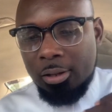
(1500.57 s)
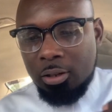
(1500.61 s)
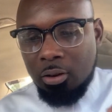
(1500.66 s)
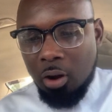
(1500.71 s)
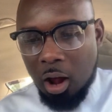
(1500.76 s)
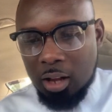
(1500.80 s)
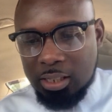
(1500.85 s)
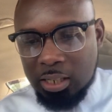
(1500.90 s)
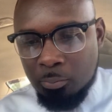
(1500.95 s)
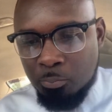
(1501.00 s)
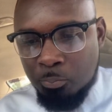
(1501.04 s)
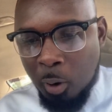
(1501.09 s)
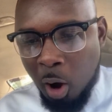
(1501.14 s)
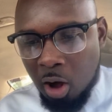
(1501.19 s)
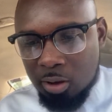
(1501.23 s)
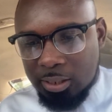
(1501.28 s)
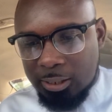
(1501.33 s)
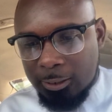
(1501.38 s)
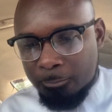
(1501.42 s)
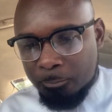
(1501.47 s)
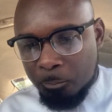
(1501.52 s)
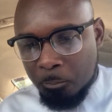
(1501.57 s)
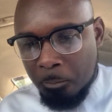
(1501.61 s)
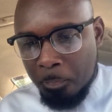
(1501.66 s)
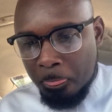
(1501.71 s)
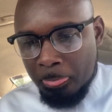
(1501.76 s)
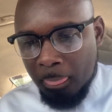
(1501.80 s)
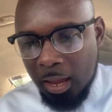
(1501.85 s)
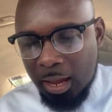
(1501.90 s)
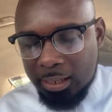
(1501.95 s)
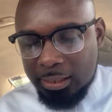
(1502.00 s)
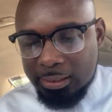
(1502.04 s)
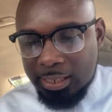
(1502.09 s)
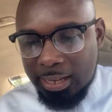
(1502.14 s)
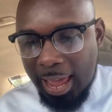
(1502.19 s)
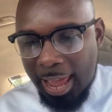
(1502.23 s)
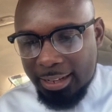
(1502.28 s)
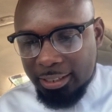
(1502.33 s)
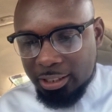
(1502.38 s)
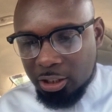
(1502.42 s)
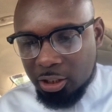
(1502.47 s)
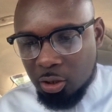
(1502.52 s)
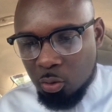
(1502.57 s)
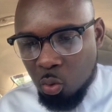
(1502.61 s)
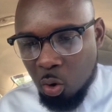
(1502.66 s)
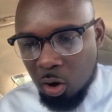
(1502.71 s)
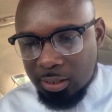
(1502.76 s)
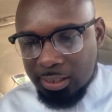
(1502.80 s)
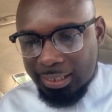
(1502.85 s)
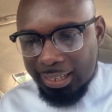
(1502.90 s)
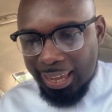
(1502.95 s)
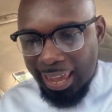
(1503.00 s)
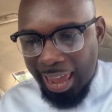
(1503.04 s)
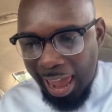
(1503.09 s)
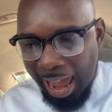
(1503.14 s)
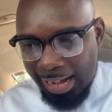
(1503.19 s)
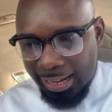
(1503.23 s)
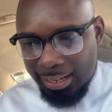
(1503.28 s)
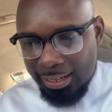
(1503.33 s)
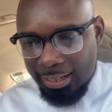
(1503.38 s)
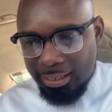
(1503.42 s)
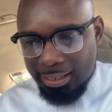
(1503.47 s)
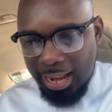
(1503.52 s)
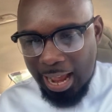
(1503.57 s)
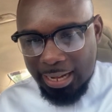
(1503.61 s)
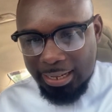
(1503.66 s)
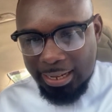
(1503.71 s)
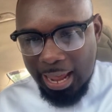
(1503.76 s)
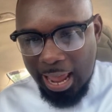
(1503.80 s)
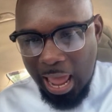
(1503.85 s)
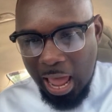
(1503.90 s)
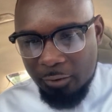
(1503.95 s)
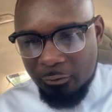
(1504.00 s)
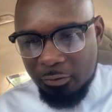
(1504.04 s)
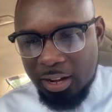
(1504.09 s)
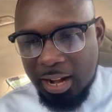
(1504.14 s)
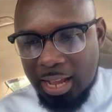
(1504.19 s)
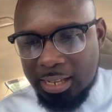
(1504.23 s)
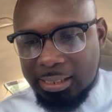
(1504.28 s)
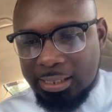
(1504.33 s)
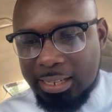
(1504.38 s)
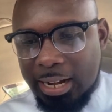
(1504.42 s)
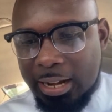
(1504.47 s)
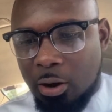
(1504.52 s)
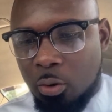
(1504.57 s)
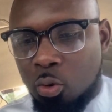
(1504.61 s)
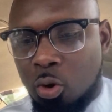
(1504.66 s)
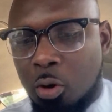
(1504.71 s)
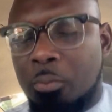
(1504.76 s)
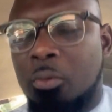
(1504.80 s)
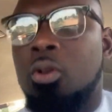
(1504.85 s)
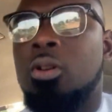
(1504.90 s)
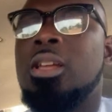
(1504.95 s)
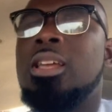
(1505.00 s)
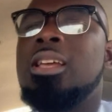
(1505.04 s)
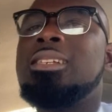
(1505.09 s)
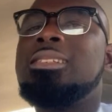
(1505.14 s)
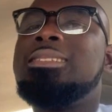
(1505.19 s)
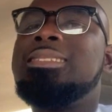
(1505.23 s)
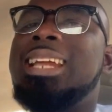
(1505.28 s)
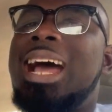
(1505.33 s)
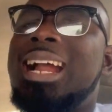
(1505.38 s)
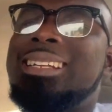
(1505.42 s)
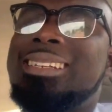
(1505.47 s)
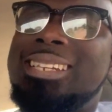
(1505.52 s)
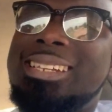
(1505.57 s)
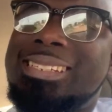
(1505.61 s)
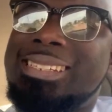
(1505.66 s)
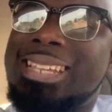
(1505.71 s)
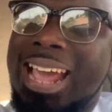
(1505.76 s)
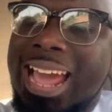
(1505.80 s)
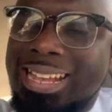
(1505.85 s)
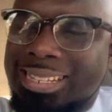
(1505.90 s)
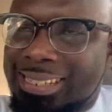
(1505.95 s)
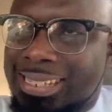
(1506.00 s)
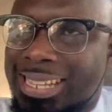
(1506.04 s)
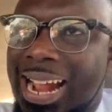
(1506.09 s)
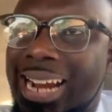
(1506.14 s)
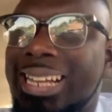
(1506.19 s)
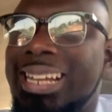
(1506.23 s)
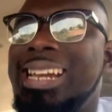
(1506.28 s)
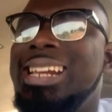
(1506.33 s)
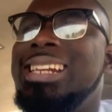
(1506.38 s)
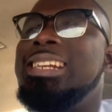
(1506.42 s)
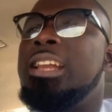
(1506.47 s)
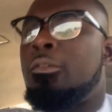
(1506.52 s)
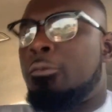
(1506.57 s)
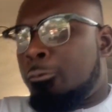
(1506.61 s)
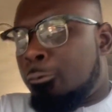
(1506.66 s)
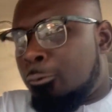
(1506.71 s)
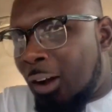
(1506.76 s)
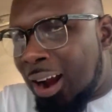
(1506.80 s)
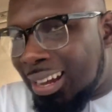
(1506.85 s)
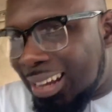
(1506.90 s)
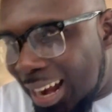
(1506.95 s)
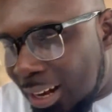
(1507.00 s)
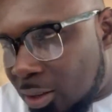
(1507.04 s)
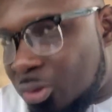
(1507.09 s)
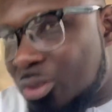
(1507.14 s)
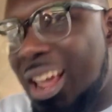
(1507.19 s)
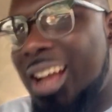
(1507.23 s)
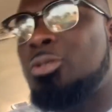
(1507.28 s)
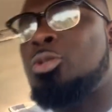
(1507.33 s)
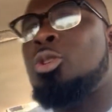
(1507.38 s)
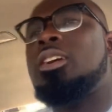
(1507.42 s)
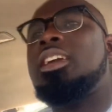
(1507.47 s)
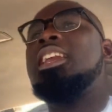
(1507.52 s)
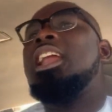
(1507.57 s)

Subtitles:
I say boss it's like she was scared that the evidence in Romeo that is exactly the fact that we are talking